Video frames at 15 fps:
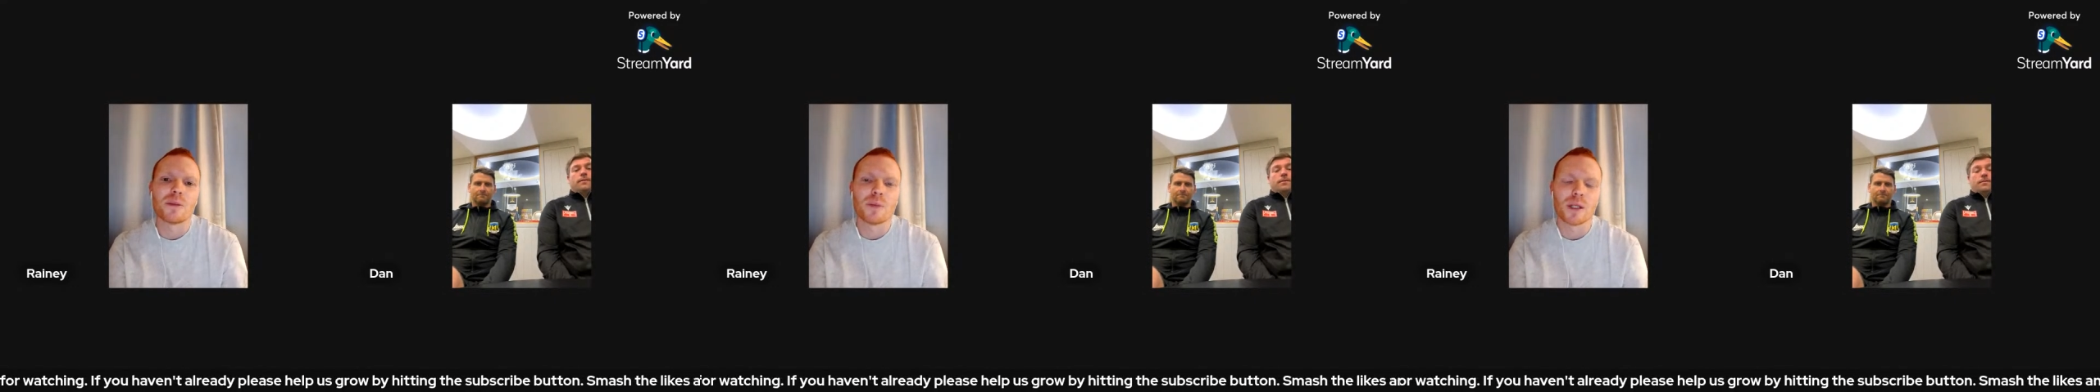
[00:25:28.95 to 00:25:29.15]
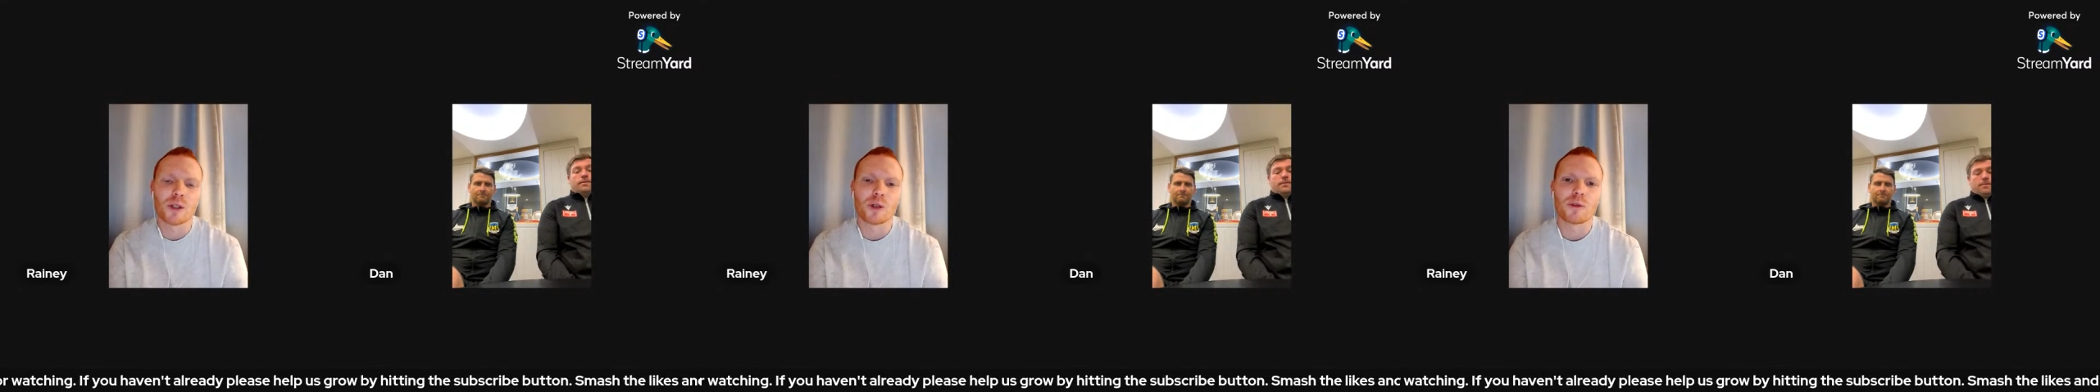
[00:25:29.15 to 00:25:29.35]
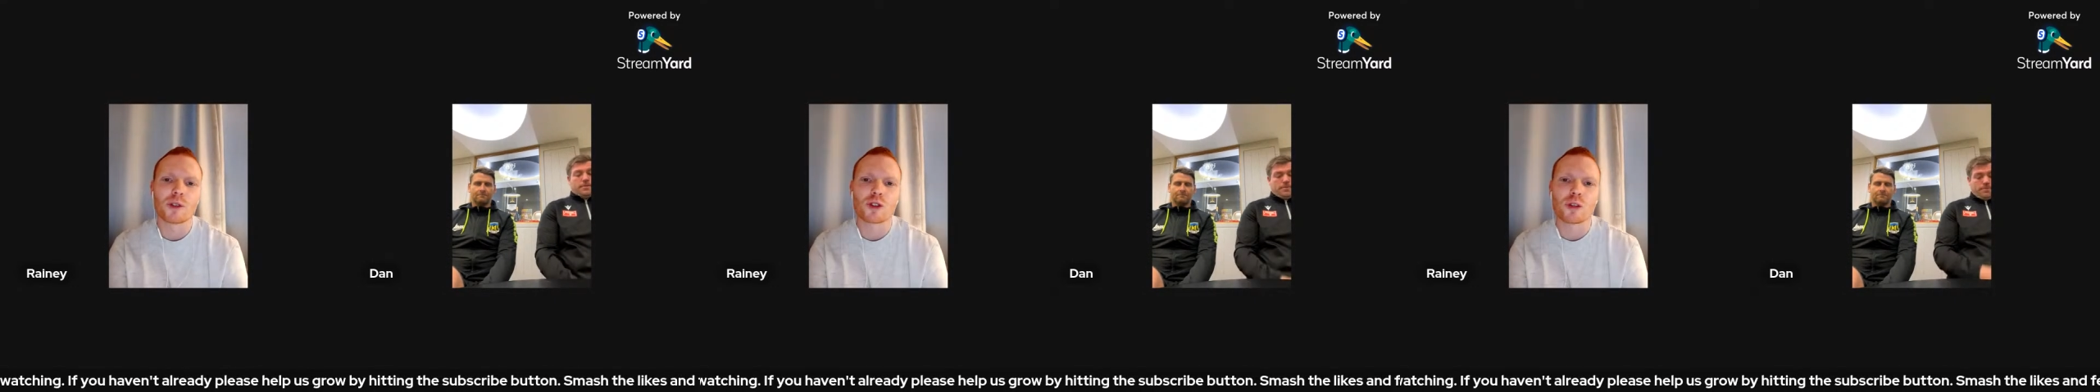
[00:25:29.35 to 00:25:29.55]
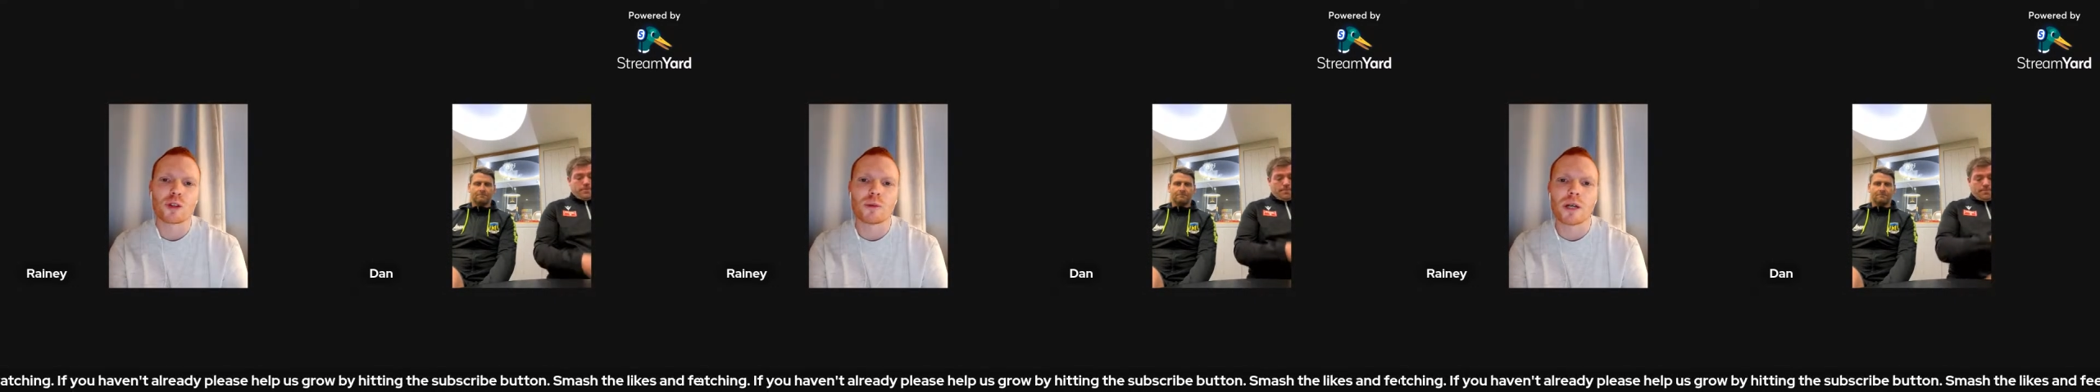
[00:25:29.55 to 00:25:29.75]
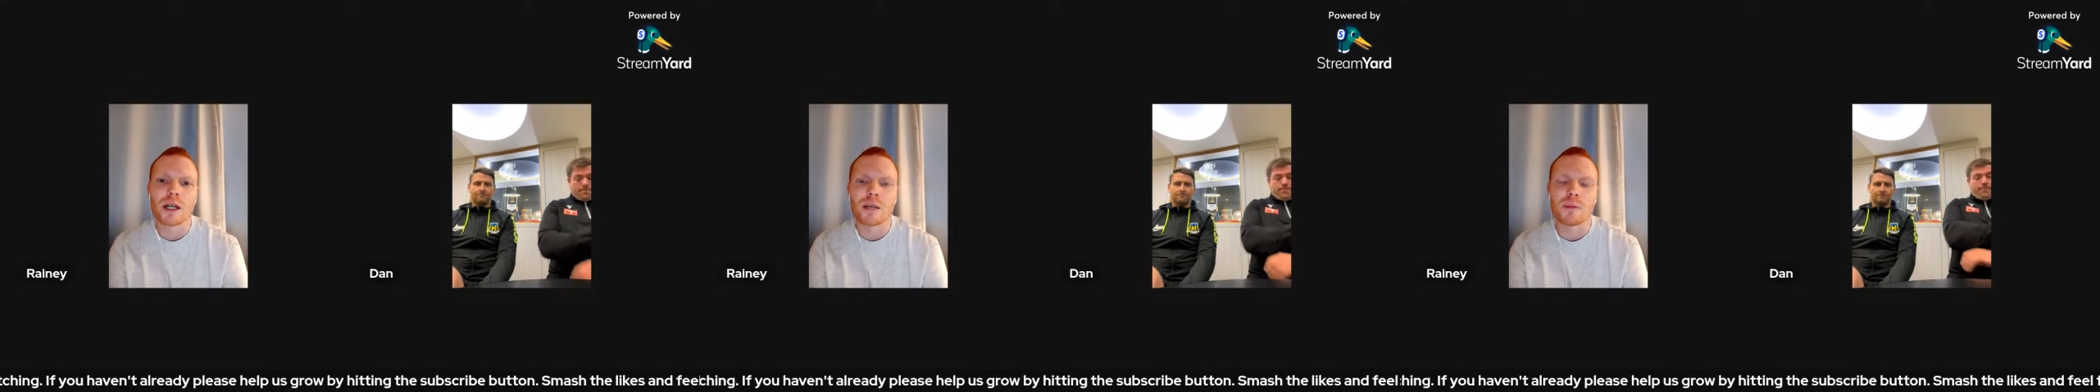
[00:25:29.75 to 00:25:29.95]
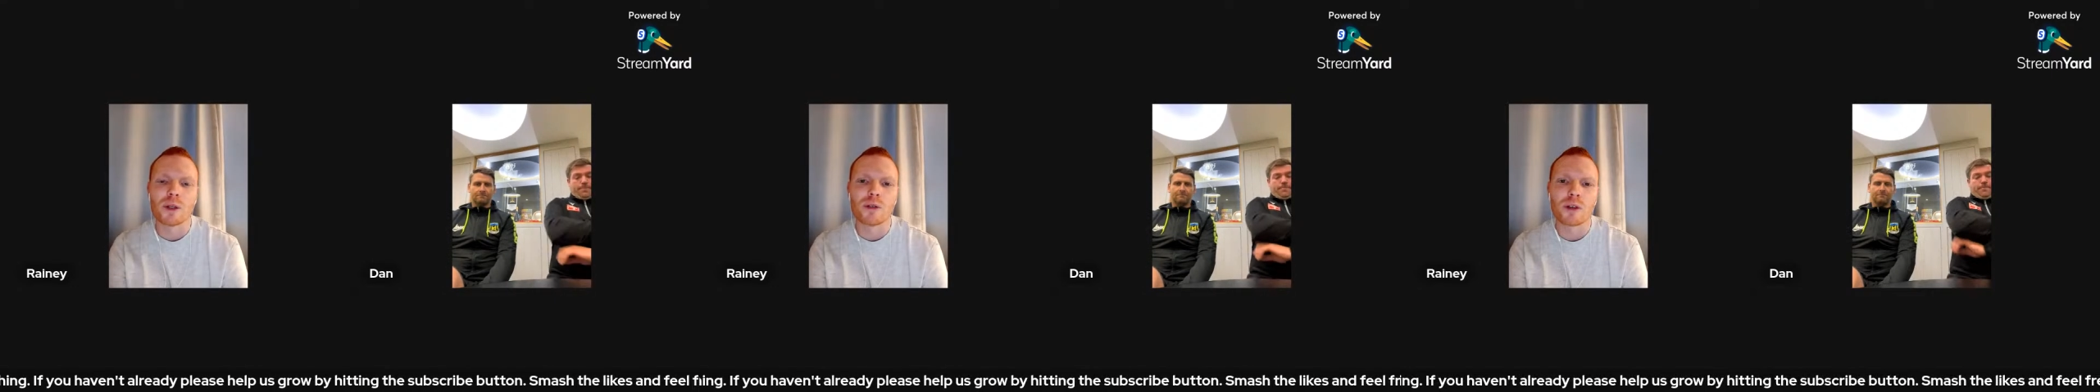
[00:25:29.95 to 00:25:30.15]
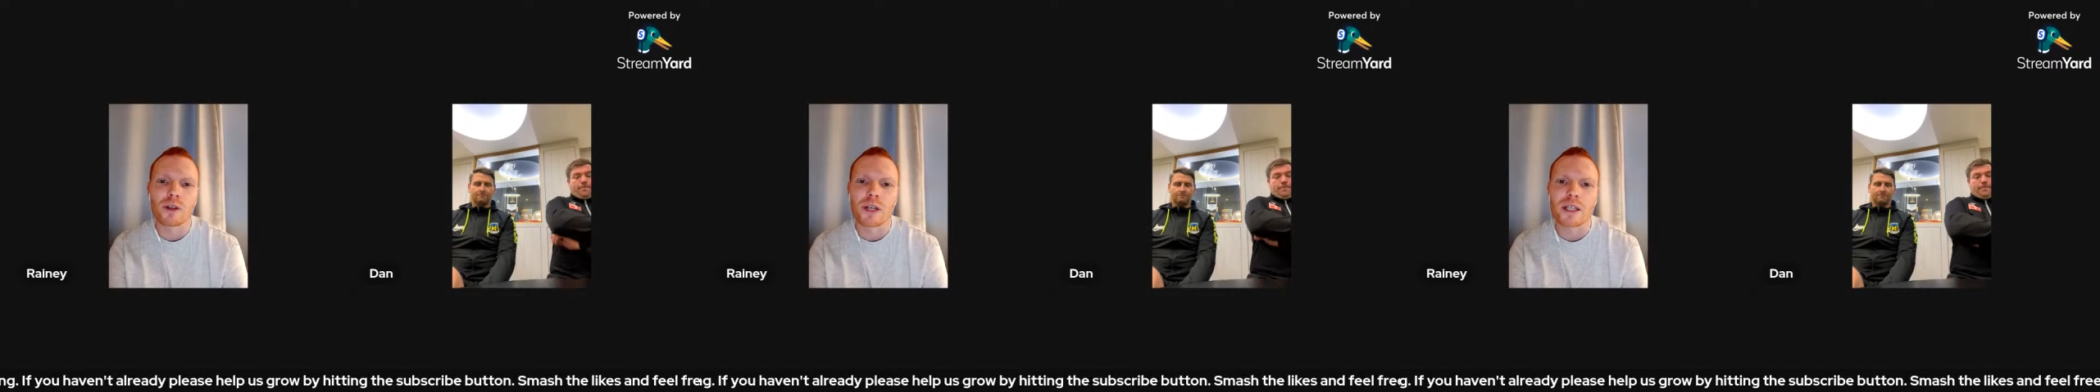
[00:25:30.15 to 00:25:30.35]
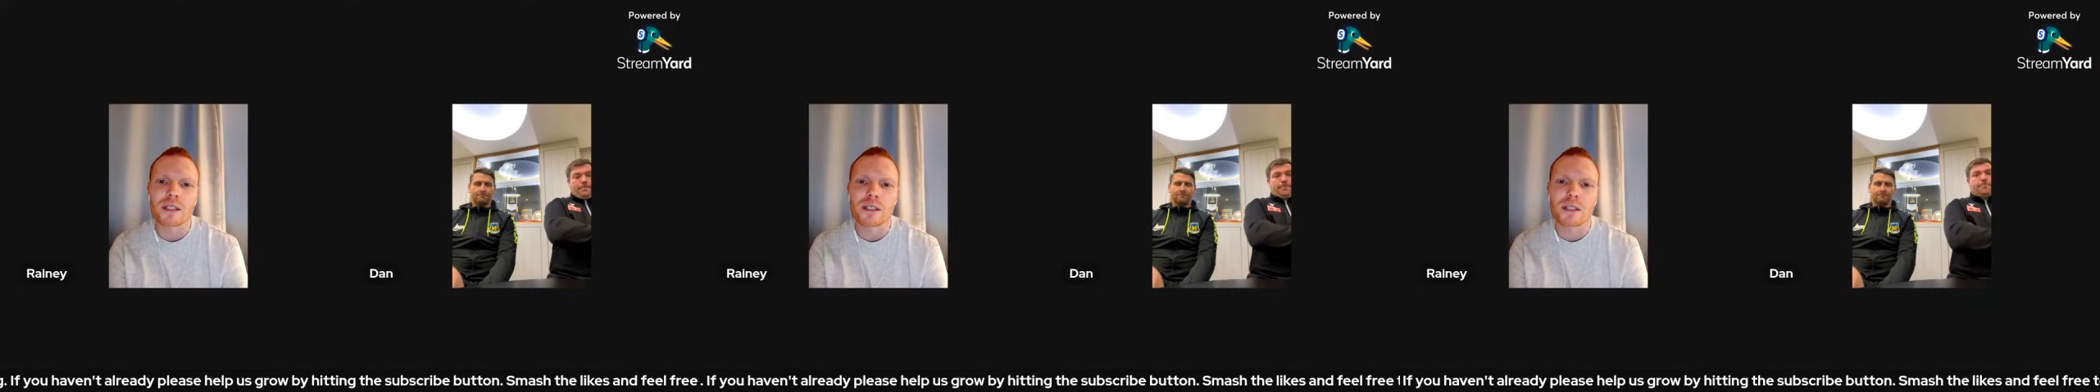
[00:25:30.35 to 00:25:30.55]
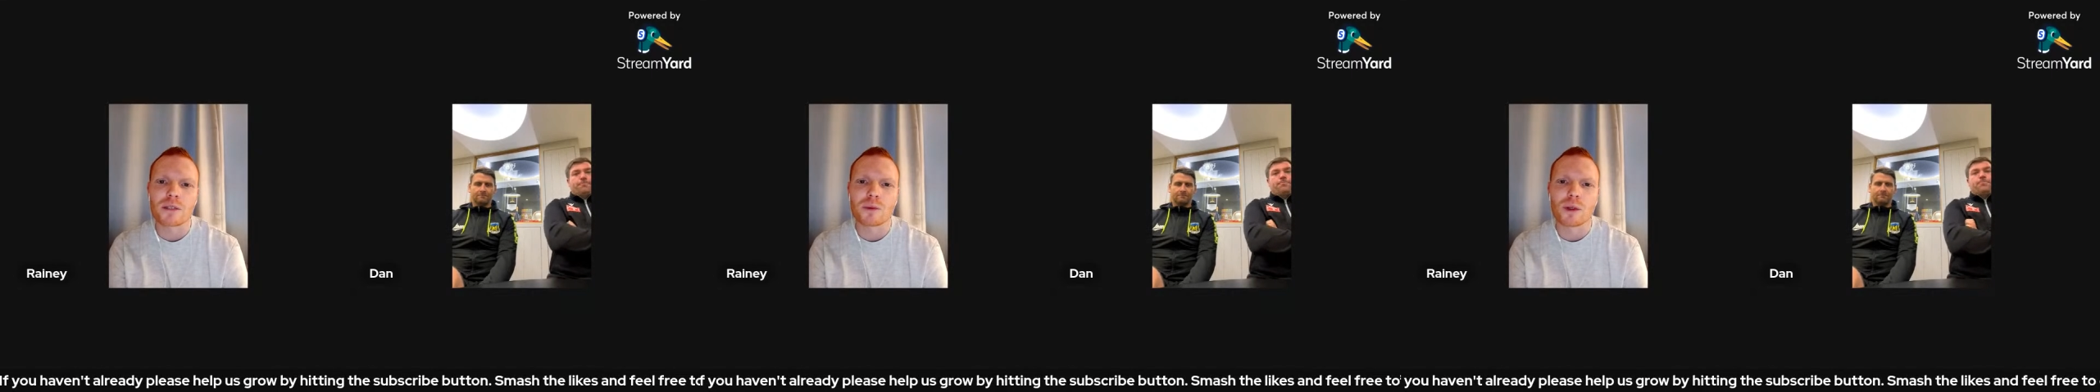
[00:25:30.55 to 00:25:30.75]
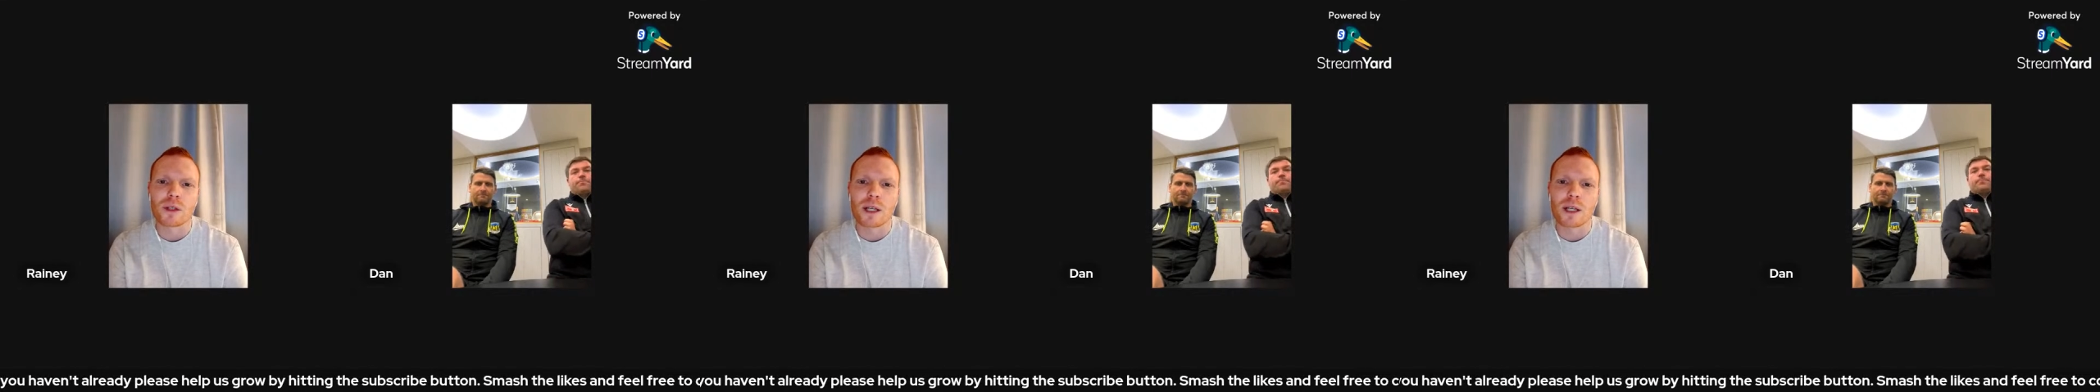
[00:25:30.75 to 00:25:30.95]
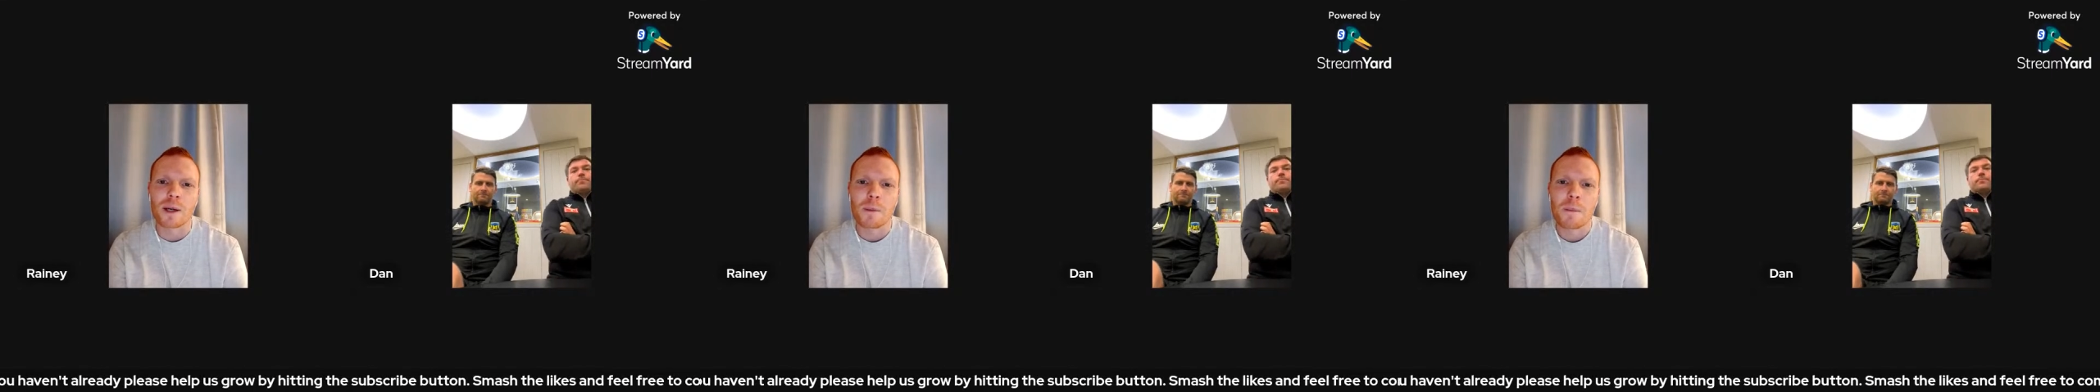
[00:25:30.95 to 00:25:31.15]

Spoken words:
build over the summer and move on next season, won't they?